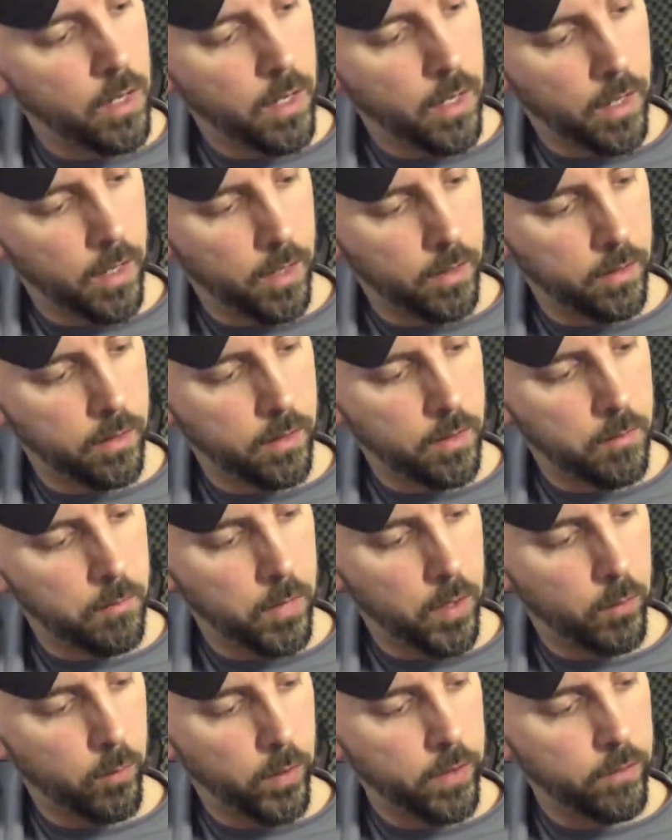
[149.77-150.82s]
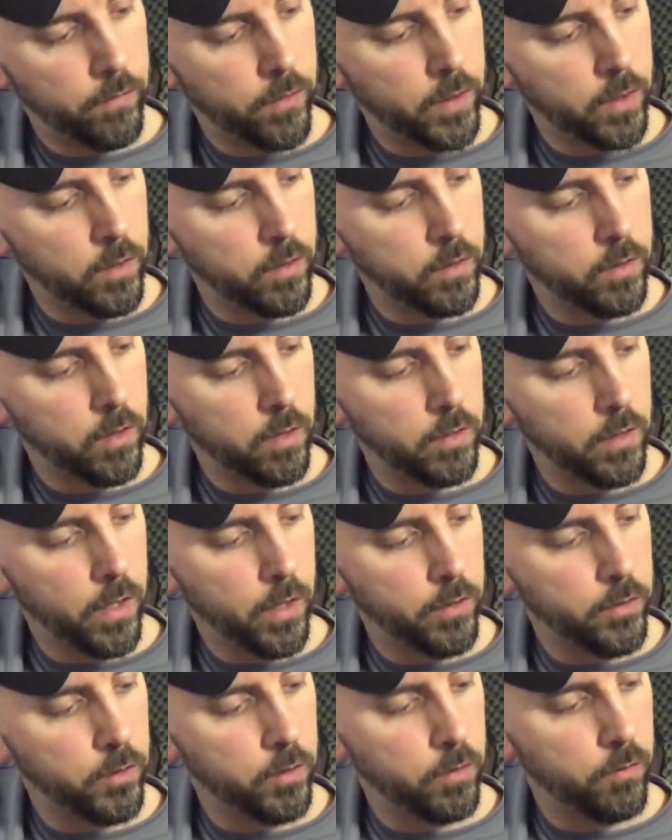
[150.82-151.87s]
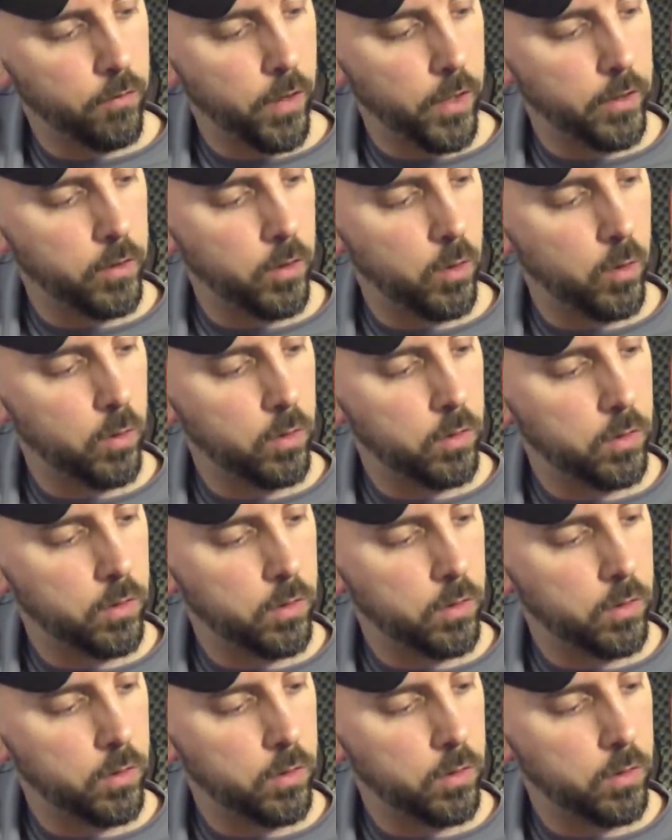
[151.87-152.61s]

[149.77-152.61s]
and my ring finger is on that 3rd fret, so